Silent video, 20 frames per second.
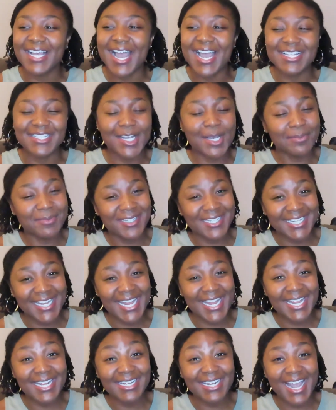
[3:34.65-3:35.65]
as up to
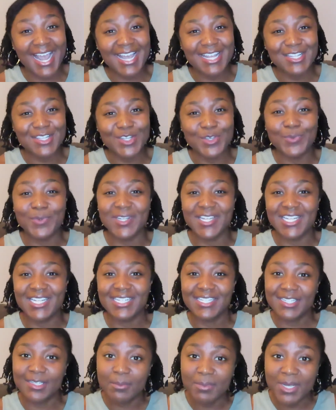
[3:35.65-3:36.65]
date as you would need
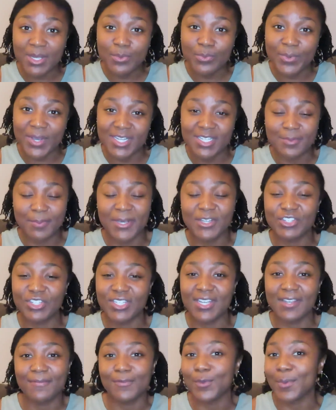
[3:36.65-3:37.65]
it to be,
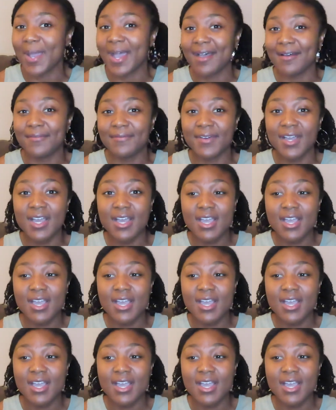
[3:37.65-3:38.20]
especially if you have,